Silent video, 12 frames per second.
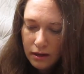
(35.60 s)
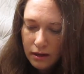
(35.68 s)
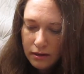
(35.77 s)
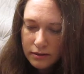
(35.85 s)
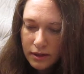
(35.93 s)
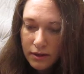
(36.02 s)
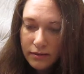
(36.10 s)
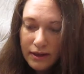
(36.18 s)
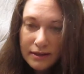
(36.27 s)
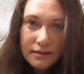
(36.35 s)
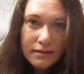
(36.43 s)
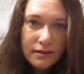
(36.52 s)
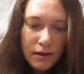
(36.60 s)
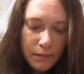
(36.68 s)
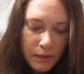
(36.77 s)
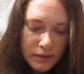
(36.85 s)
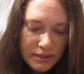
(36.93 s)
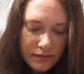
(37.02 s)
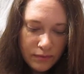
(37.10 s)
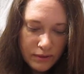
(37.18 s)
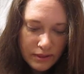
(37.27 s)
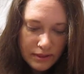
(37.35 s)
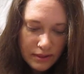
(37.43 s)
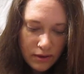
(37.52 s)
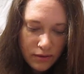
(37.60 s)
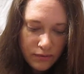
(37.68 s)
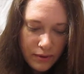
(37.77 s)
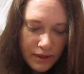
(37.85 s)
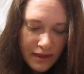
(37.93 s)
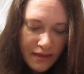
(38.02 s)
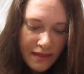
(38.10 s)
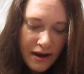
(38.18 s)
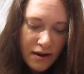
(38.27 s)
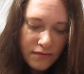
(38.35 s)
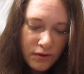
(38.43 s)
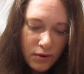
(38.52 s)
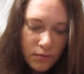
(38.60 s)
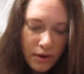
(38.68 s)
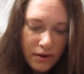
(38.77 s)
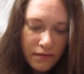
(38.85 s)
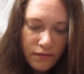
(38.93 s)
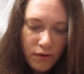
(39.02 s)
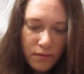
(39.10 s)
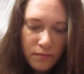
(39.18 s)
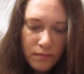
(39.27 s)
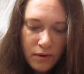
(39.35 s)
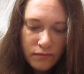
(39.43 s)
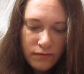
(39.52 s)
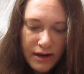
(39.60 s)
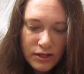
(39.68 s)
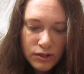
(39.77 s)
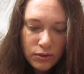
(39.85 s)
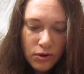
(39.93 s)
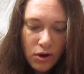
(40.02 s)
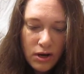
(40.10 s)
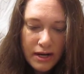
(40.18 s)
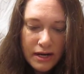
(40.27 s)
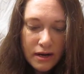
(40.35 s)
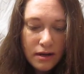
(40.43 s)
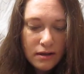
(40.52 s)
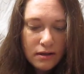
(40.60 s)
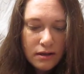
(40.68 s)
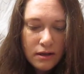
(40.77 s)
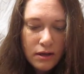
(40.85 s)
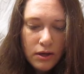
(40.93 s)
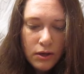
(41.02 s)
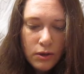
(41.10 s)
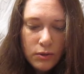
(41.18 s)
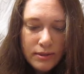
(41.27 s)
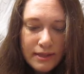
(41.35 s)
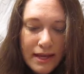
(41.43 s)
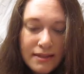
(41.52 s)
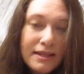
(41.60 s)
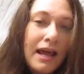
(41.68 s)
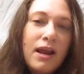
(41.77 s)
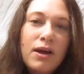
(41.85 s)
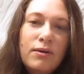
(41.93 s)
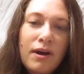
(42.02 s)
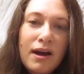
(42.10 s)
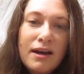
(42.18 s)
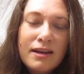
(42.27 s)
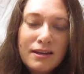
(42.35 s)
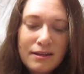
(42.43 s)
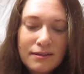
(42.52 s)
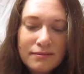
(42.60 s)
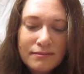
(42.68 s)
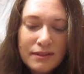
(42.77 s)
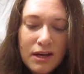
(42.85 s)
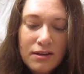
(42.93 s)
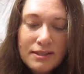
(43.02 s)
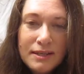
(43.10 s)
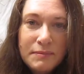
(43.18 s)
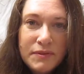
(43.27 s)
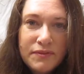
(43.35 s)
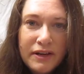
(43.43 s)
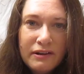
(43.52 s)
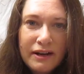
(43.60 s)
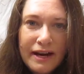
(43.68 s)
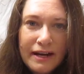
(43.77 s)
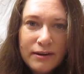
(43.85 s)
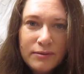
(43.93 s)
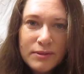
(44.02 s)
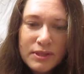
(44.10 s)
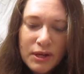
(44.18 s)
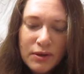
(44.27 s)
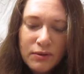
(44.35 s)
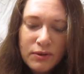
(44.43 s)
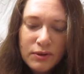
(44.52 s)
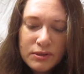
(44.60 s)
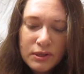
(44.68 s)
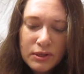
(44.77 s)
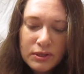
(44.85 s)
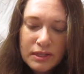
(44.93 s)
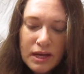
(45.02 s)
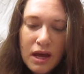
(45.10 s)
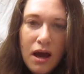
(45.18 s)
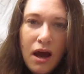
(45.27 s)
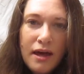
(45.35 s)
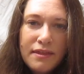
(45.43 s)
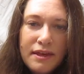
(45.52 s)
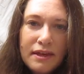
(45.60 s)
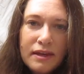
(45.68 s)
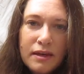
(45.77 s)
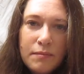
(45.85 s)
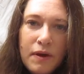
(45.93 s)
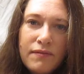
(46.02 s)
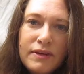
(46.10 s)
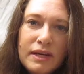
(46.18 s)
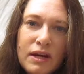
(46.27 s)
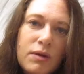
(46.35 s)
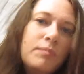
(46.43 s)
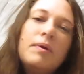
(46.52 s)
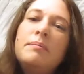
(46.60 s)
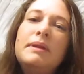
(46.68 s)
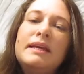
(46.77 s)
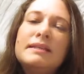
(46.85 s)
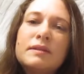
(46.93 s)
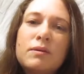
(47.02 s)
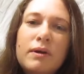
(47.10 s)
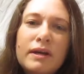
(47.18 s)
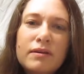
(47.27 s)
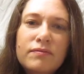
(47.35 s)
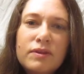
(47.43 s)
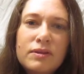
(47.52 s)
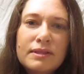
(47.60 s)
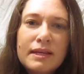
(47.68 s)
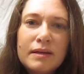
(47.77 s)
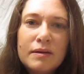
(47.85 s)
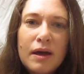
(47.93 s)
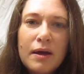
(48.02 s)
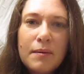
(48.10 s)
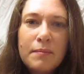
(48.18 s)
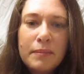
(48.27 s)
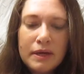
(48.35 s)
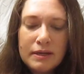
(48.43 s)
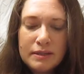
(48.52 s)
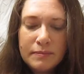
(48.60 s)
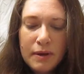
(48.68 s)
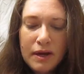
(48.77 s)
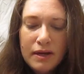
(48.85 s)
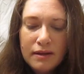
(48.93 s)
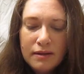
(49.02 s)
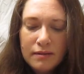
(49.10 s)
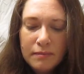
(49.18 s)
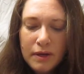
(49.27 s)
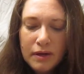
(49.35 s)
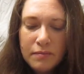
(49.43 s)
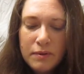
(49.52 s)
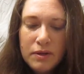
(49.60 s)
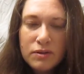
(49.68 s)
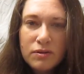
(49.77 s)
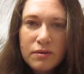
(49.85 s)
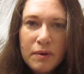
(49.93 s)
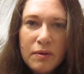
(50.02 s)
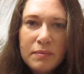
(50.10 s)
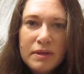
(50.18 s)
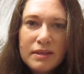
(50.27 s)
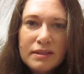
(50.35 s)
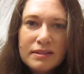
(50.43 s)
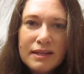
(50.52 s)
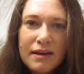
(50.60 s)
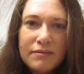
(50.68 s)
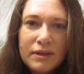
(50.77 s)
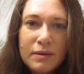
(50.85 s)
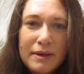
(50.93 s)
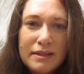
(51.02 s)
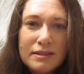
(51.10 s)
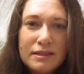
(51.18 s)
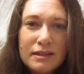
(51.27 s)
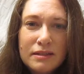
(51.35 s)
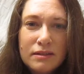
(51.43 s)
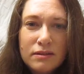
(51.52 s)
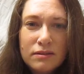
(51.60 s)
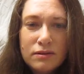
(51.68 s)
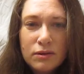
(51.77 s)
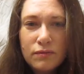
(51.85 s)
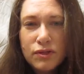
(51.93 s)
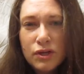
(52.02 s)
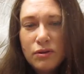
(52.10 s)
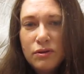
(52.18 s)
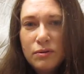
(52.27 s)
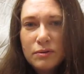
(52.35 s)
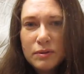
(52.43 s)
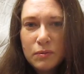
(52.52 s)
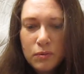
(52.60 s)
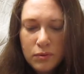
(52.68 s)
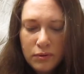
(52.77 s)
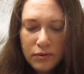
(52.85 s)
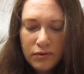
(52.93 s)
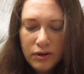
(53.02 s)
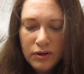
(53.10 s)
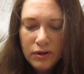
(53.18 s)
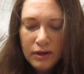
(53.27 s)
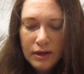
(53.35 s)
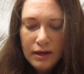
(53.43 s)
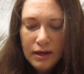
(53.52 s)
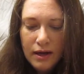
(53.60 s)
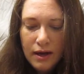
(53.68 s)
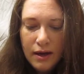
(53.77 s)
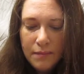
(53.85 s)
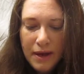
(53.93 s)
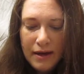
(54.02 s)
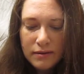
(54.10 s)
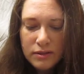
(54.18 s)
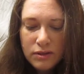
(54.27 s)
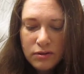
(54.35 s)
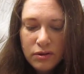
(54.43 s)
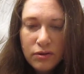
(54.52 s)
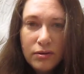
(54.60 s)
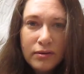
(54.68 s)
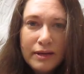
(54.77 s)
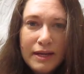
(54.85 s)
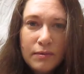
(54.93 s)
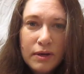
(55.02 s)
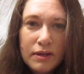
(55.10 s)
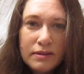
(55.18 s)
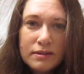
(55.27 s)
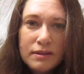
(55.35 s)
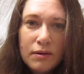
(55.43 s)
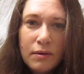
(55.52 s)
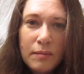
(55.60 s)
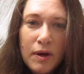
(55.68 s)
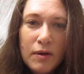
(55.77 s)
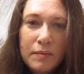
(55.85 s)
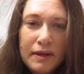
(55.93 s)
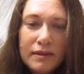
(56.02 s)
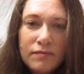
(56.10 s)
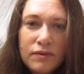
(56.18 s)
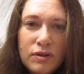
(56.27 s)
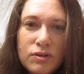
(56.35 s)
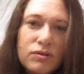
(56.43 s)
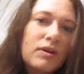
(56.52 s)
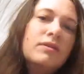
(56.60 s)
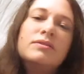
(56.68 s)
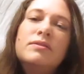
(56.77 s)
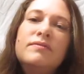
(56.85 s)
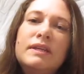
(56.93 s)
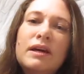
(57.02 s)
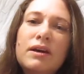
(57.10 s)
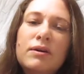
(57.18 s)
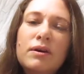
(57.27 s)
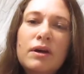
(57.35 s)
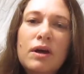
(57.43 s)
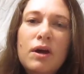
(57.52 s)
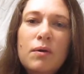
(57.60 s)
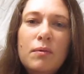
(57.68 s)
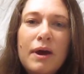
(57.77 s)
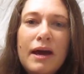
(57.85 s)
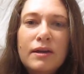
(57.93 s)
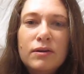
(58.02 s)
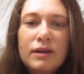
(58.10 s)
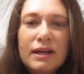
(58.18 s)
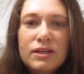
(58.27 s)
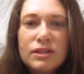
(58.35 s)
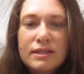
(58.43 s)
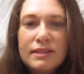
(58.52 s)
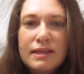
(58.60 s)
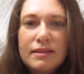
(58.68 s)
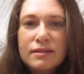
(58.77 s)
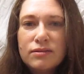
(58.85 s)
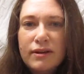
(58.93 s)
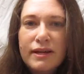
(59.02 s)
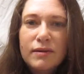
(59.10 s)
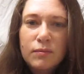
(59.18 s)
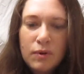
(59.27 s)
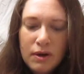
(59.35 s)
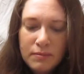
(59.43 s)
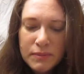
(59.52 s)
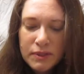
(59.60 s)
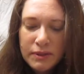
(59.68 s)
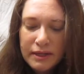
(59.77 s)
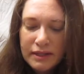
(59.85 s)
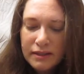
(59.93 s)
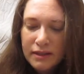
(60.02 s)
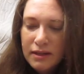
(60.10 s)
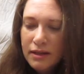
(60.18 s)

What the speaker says: So that's a positive one to start off with. And then I've got one from Rachel Olinuk, who says, hello, I can't seem to figure it out, so not so good. I think my video probably is quite confusing because my computer at the moment doesn't have the capacity to sort of show you as a walkthrough how to do Google keywords. So I'm hoping in the future I'll do a video where you'll actually see the screen and what I'm doing.